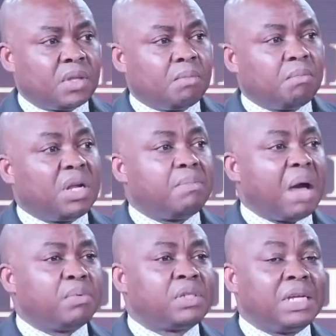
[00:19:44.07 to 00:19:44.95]
But the
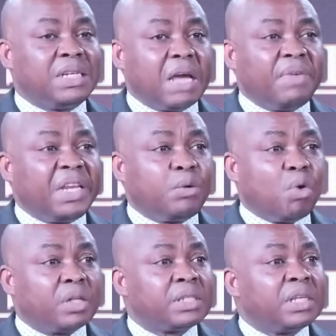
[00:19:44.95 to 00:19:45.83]
Bible said David did
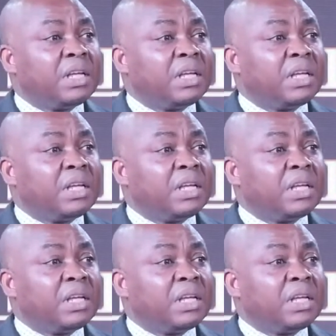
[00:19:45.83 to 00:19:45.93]
what?